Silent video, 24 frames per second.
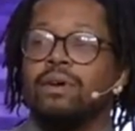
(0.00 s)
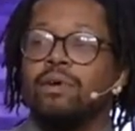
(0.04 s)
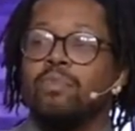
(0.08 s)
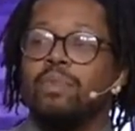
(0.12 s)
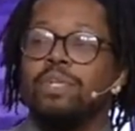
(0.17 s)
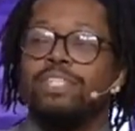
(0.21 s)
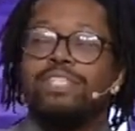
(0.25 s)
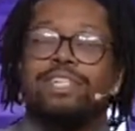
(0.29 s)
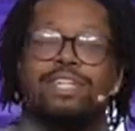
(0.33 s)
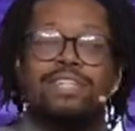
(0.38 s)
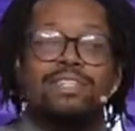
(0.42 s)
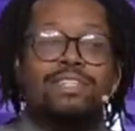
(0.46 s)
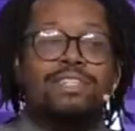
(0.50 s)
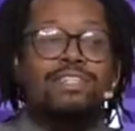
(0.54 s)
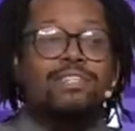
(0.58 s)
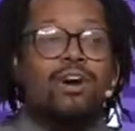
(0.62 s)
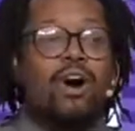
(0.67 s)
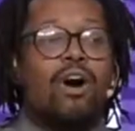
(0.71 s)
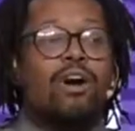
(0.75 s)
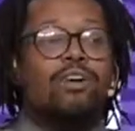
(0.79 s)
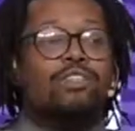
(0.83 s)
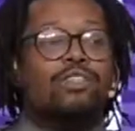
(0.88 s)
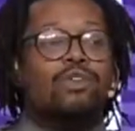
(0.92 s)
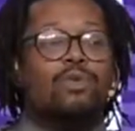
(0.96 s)
But Jesus
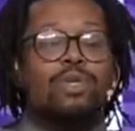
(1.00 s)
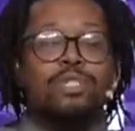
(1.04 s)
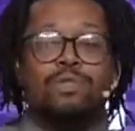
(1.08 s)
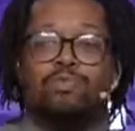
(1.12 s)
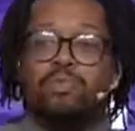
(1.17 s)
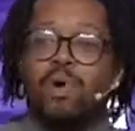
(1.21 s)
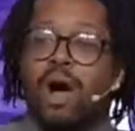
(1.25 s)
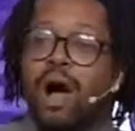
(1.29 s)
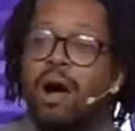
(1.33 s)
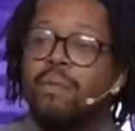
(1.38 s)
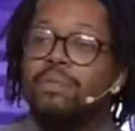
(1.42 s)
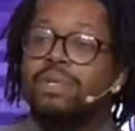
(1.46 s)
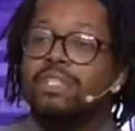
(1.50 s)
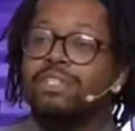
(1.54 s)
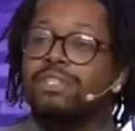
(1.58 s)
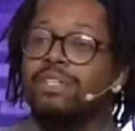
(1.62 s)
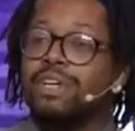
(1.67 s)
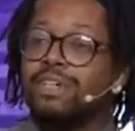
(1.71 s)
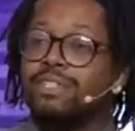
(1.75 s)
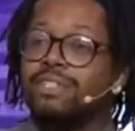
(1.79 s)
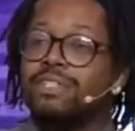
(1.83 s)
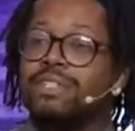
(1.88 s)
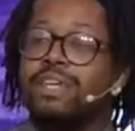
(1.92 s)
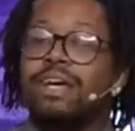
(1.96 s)
also has promised
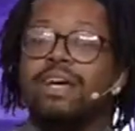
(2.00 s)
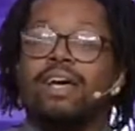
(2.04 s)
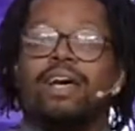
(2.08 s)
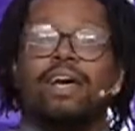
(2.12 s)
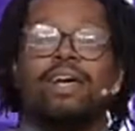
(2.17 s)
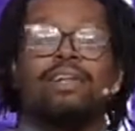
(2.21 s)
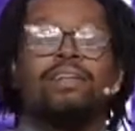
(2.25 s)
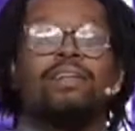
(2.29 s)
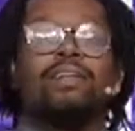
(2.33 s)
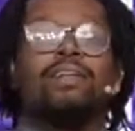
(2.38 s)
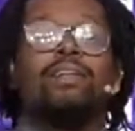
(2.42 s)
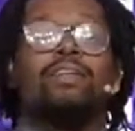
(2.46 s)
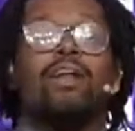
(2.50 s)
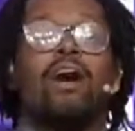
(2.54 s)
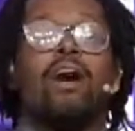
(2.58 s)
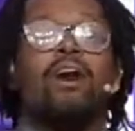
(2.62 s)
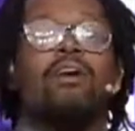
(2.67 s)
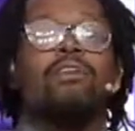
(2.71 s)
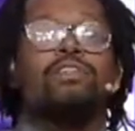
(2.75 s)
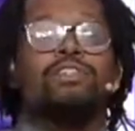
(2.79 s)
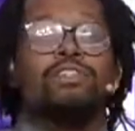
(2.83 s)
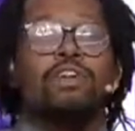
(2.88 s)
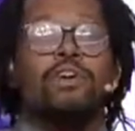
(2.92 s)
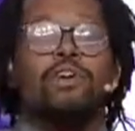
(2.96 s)
us in the
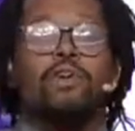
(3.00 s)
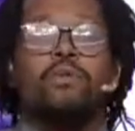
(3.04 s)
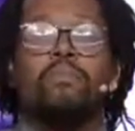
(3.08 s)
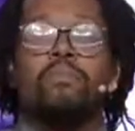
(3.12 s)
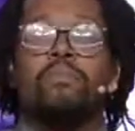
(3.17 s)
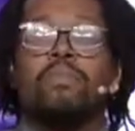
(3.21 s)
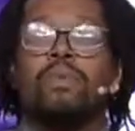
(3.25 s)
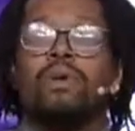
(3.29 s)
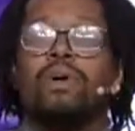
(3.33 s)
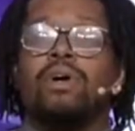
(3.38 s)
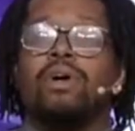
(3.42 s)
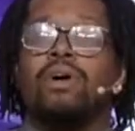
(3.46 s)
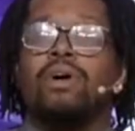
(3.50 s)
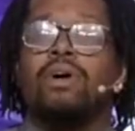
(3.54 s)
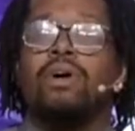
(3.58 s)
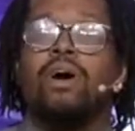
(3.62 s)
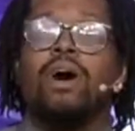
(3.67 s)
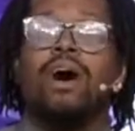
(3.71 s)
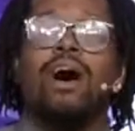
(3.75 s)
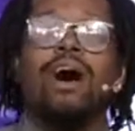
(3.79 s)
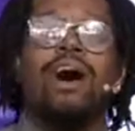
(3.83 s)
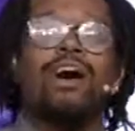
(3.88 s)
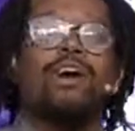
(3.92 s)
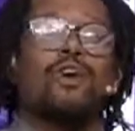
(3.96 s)
long term
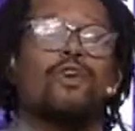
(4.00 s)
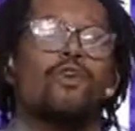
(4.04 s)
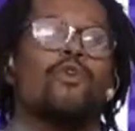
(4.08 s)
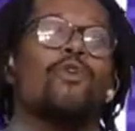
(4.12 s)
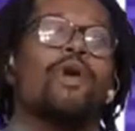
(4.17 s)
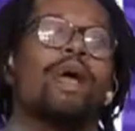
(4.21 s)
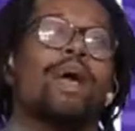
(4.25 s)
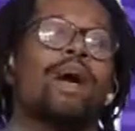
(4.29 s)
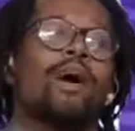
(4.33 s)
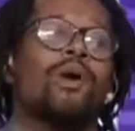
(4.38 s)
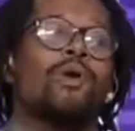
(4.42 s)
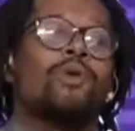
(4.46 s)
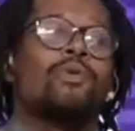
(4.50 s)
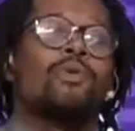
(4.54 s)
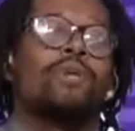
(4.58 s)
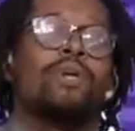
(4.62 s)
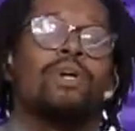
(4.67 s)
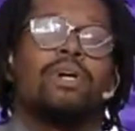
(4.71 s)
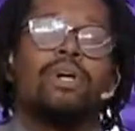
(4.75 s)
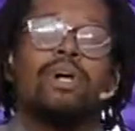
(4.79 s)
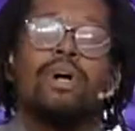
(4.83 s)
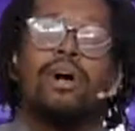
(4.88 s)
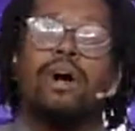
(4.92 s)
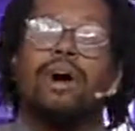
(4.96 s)
a crown
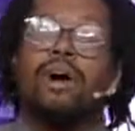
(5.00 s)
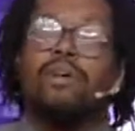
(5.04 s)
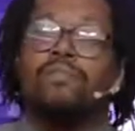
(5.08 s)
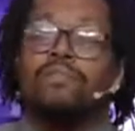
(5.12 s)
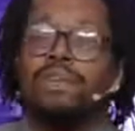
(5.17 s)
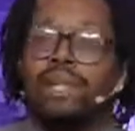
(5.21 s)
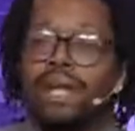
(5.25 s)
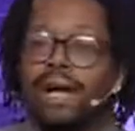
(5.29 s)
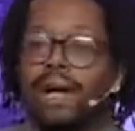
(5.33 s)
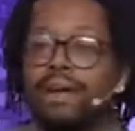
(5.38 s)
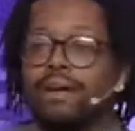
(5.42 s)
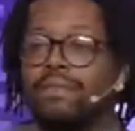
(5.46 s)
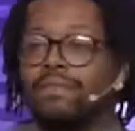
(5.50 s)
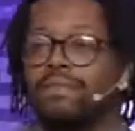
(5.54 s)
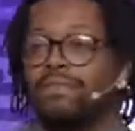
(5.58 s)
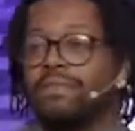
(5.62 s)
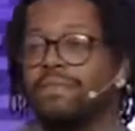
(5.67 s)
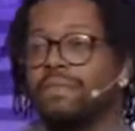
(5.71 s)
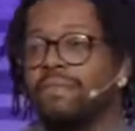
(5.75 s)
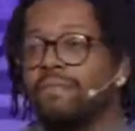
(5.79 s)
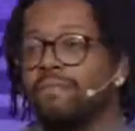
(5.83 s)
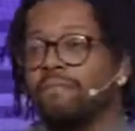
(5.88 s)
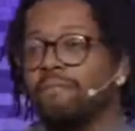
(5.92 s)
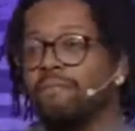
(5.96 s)
of life.
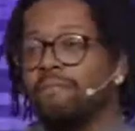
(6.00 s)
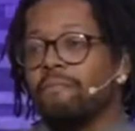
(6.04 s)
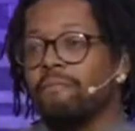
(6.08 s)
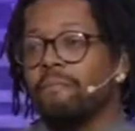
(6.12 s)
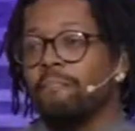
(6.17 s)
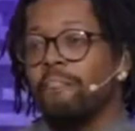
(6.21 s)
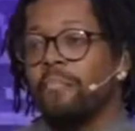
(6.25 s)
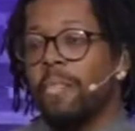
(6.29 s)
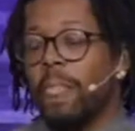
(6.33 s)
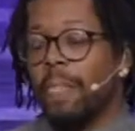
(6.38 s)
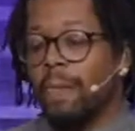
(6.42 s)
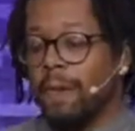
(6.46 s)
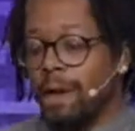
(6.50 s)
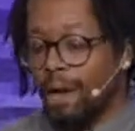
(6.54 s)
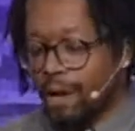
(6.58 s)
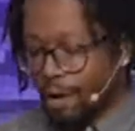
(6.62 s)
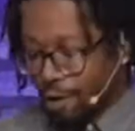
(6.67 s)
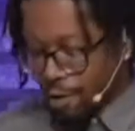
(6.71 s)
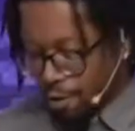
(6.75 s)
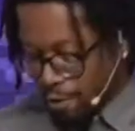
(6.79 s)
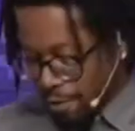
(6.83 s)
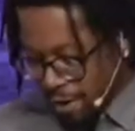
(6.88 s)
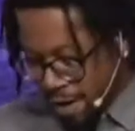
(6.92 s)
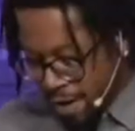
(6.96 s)
A
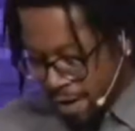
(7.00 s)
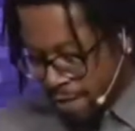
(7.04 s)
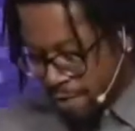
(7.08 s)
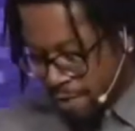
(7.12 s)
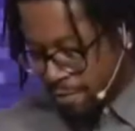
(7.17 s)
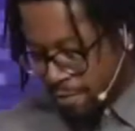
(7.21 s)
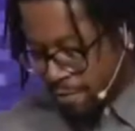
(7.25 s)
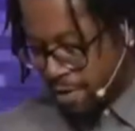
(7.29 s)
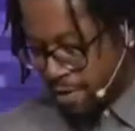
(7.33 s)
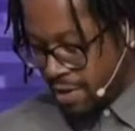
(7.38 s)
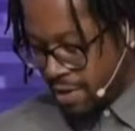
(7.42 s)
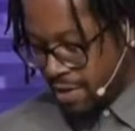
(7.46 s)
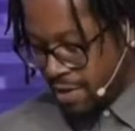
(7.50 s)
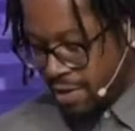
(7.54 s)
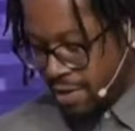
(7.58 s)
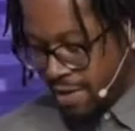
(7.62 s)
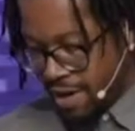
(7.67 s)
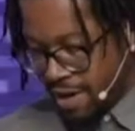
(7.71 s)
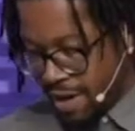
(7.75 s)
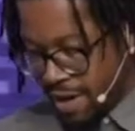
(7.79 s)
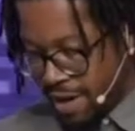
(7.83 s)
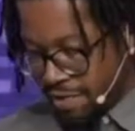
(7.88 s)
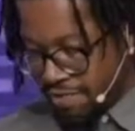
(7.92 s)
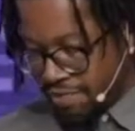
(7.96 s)
crown
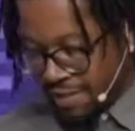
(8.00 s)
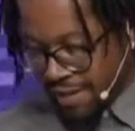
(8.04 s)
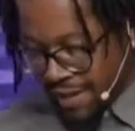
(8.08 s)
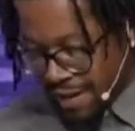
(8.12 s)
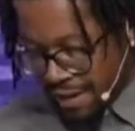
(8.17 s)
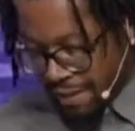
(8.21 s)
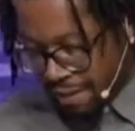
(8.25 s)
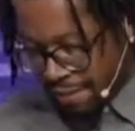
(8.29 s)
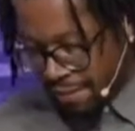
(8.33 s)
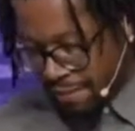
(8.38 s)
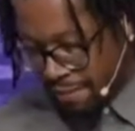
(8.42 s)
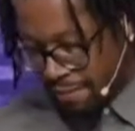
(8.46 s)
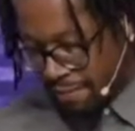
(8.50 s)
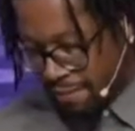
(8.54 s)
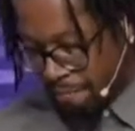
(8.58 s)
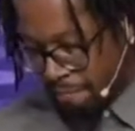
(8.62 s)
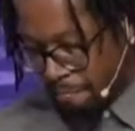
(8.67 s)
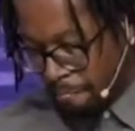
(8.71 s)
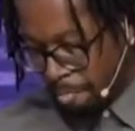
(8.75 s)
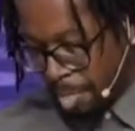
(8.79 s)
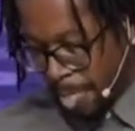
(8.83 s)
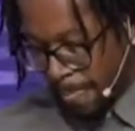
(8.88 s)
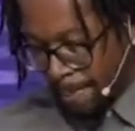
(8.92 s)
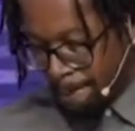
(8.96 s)
of life.
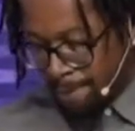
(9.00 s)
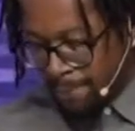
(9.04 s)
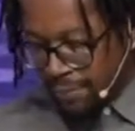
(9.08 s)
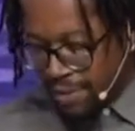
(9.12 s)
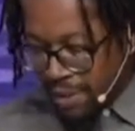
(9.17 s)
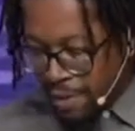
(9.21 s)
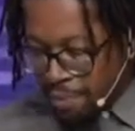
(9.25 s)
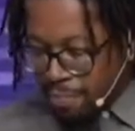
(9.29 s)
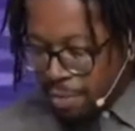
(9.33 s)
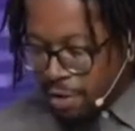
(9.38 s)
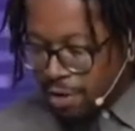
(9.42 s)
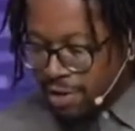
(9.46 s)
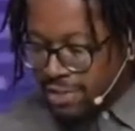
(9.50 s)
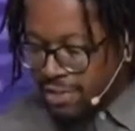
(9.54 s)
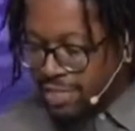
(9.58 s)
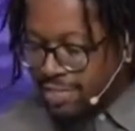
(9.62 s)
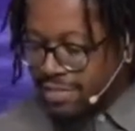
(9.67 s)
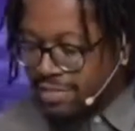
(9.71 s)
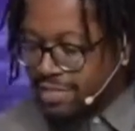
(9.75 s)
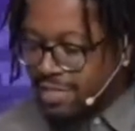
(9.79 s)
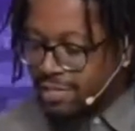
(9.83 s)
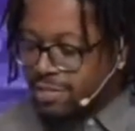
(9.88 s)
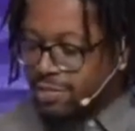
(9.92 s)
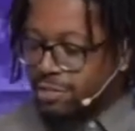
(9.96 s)
Dear brothers and
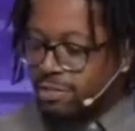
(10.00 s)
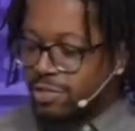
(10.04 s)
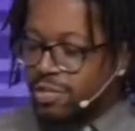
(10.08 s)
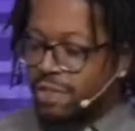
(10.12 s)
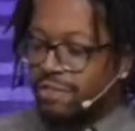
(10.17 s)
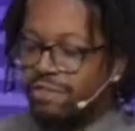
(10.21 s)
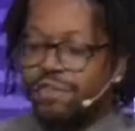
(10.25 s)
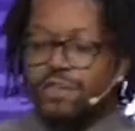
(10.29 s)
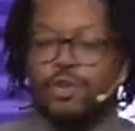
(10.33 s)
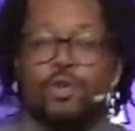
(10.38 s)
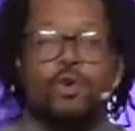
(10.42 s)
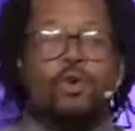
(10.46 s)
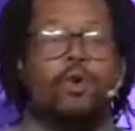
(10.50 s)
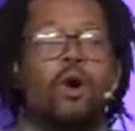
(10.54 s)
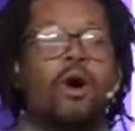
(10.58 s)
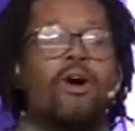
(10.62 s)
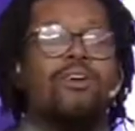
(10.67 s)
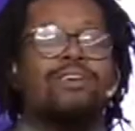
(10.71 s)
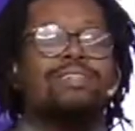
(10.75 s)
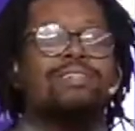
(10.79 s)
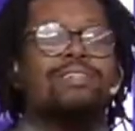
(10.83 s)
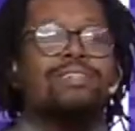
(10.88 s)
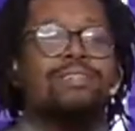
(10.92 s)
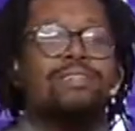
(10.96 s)
sisters, if you
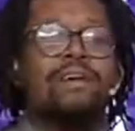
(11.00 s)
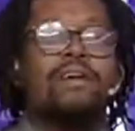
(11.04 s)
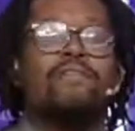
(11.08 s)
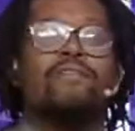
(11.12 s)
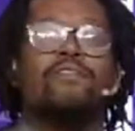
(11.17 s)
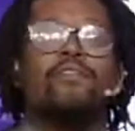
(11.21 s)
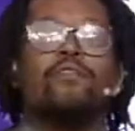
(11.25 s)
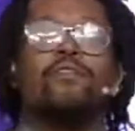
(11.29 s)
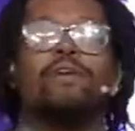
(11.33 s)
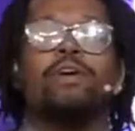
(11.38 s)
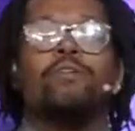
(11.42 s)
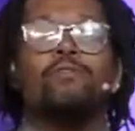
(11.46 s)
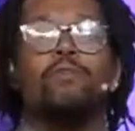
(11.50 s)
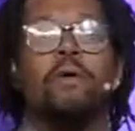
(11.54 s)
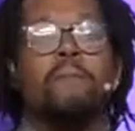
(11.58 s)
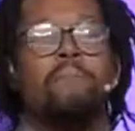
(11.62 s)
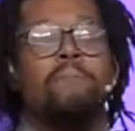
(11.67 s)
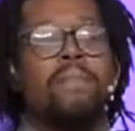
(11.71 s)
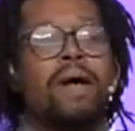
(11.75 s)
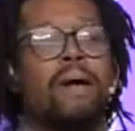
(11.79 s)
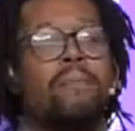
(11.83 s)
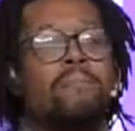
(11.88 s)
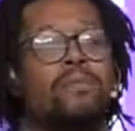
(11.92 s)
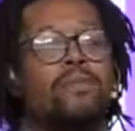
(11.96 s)
are suffering,
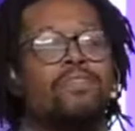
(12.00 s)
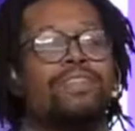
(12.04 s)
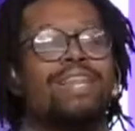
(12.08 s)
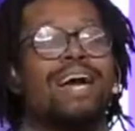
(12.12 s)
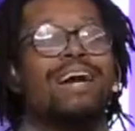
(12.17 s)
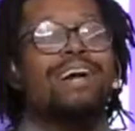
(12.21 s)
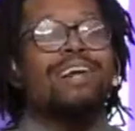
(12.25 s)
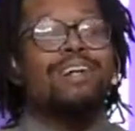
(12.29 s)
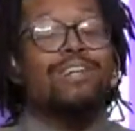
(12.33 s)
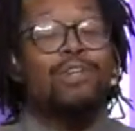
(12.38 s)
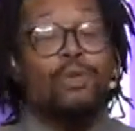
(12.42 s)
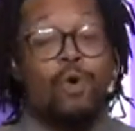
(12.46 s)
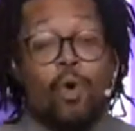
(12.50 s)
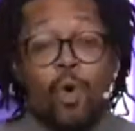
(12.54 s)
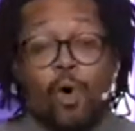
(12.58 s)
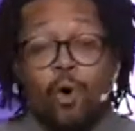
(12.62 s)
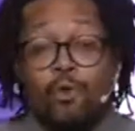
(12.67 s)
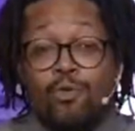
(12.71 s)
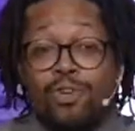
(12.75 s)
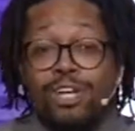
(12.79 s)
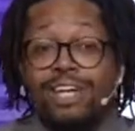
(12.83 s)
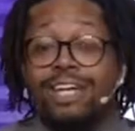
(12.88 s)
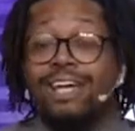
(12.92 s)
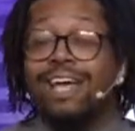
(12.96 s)
remember that
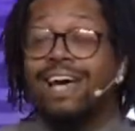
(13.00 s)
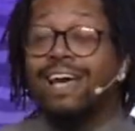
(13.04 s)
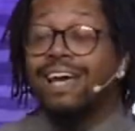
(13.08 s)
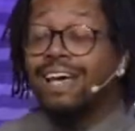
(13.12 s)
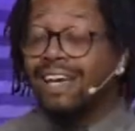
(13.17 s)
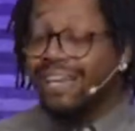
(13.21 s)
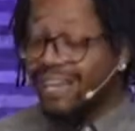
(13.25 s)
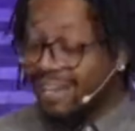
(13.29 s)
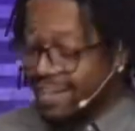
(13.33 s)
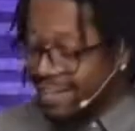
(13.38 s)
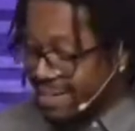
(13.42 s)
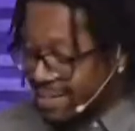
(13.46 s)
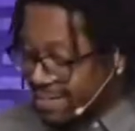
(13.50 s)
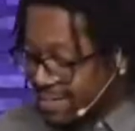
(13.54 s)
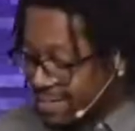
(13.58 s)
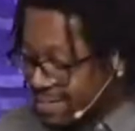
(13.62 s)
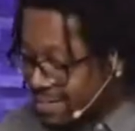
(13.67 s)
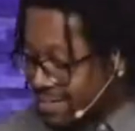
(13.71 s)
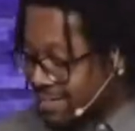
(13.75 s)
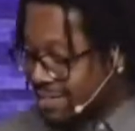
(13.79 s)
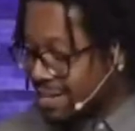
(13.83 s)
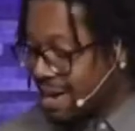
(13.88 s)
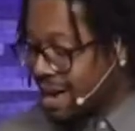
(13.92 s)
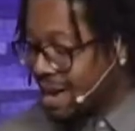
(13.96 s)
glory
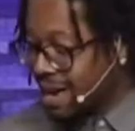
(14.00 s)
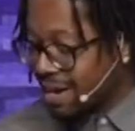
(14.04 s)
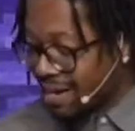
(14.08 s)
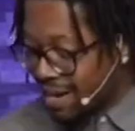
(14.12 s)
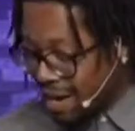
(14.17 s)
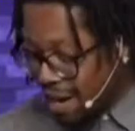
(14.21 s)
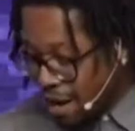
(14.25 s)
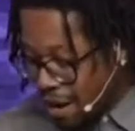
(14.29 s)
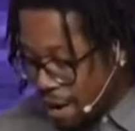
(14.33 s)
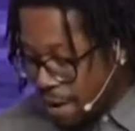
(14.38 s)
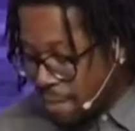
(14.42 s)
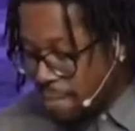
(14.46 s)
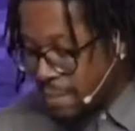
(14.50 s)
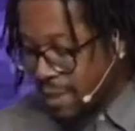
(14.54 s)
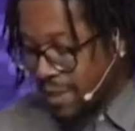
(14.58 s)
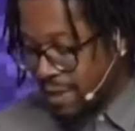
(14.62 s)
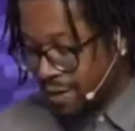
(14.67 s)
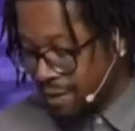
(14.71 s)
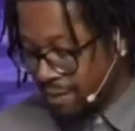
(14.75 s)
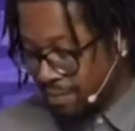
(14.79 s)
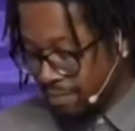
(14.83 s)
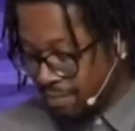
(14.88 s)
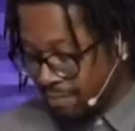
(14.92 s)
is coming.